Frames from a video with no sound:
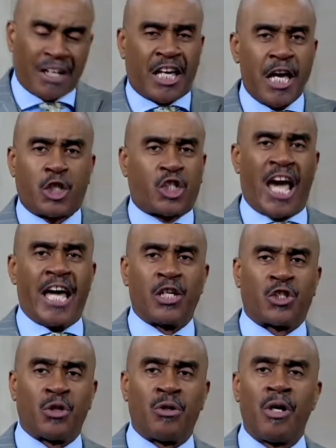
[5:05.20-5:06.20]
he
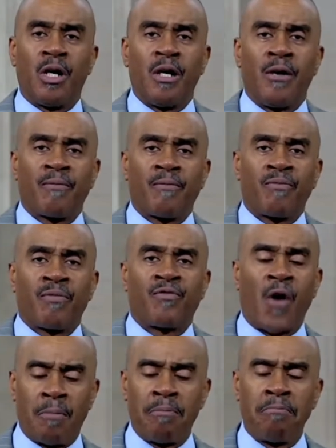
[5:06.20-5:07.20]
changed you
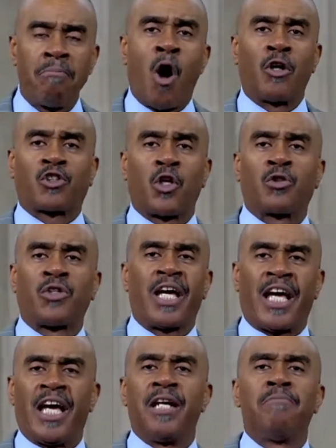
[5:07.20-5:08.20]
from mortal
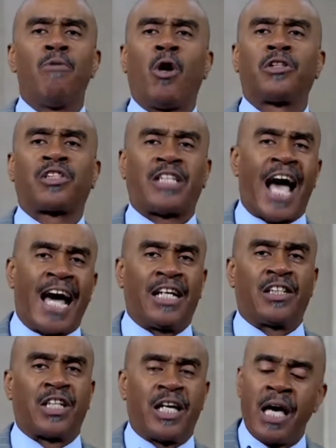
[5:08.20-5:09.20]
to
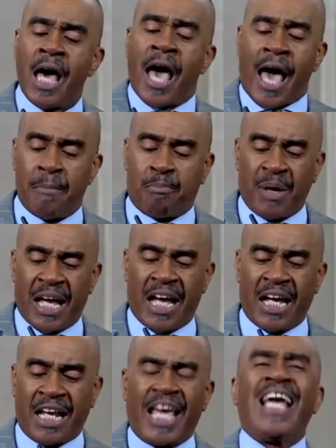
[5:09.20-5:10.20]
immortality. And
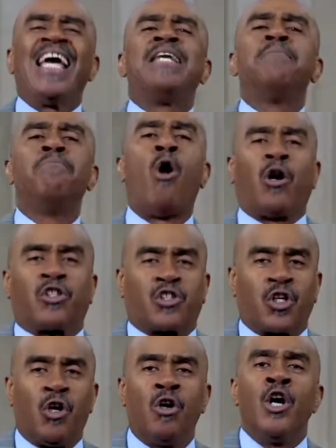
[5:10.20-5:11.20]
being
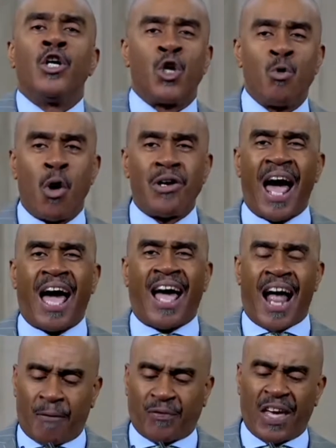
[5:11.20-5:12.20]
immortal, you will not
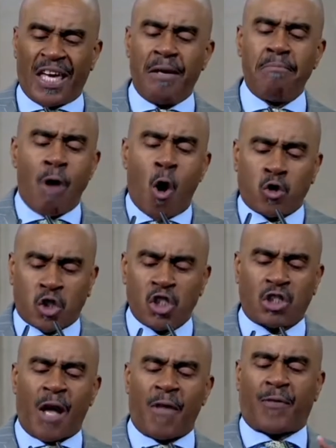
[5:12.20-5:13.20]
have the
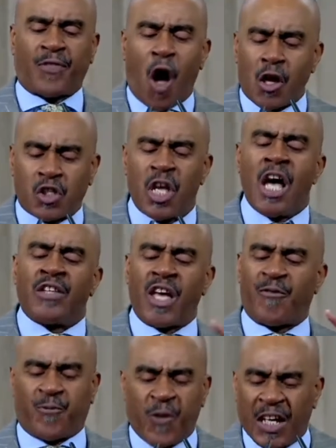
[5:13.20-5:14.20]
emotions, the thoughts,
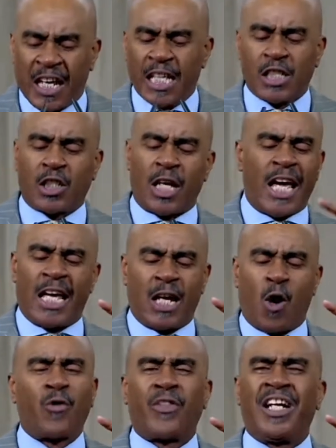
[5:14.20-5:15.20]
the feelings, eh,
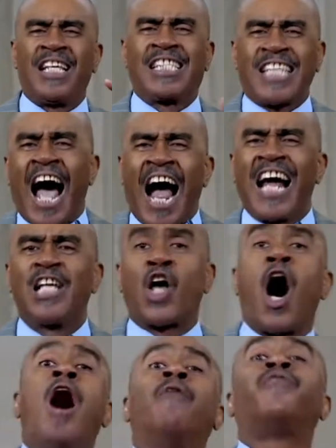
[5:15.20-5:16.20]
or the desires
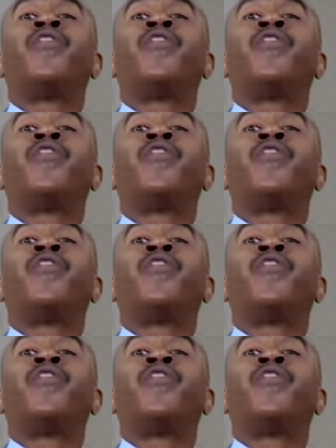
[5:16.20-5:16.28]
of the